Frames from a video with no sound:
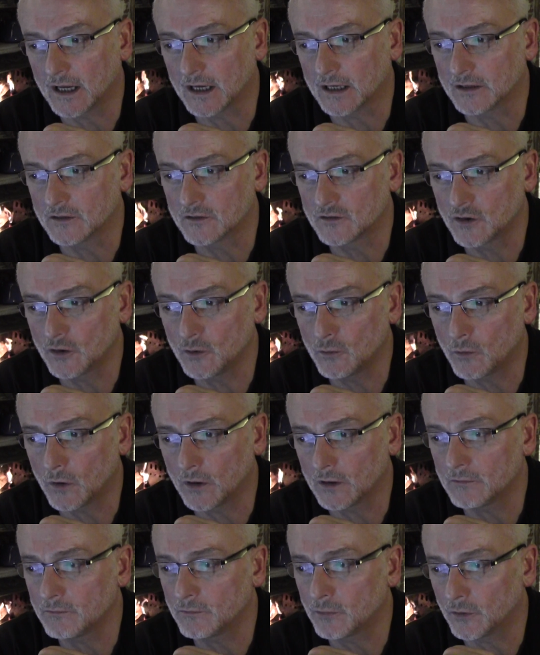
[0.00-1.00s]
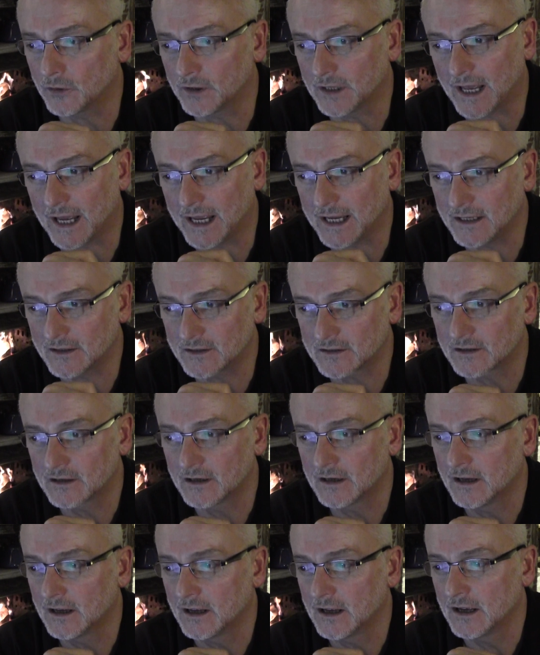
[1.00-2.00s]
and 21.8,
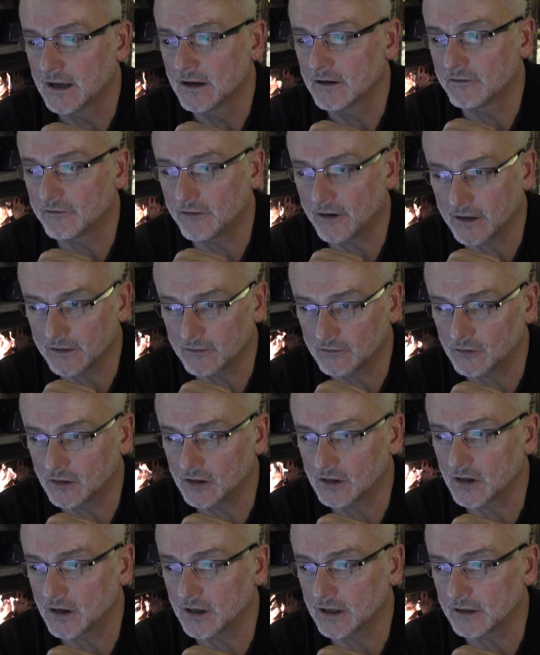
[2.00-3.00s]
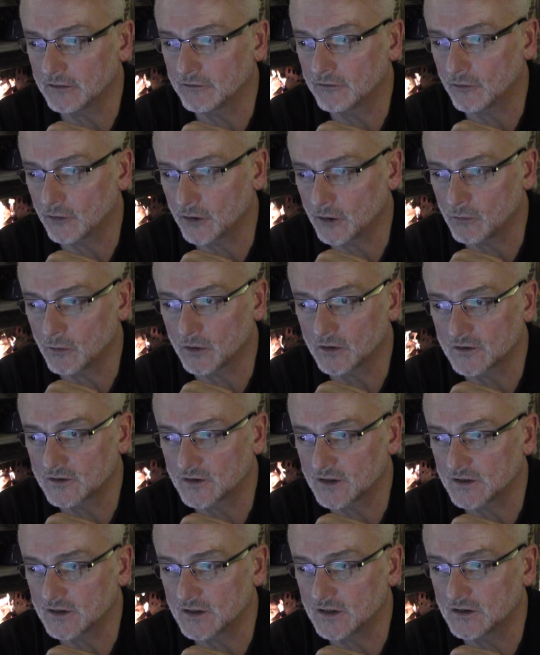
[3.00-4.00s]
539,
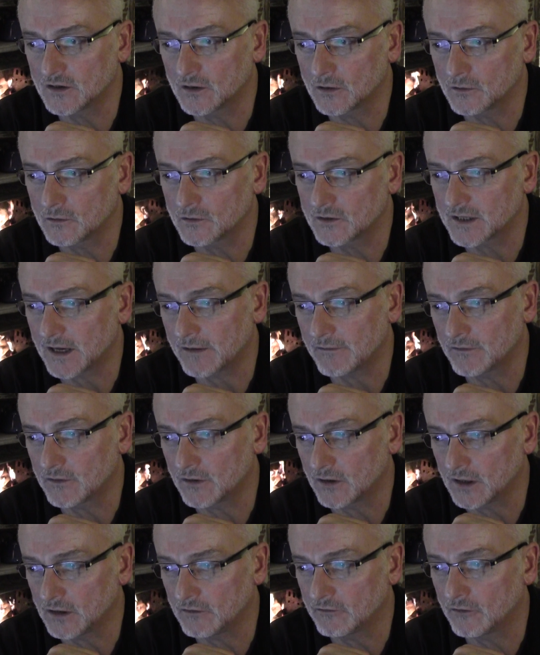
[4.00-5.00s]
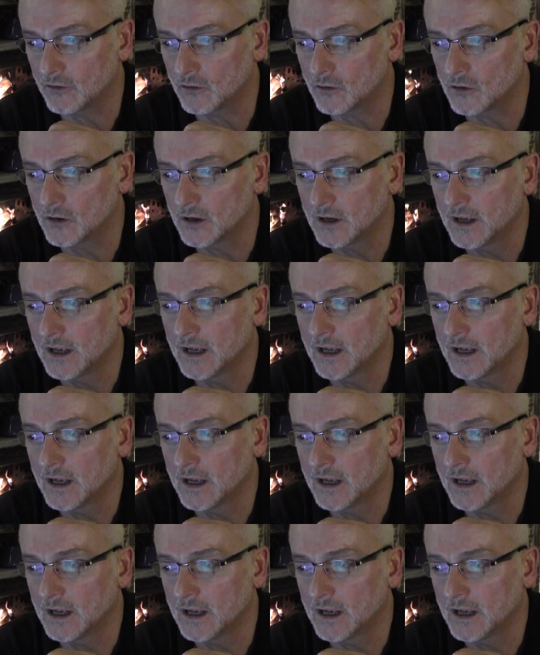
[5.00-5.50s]
4162, 734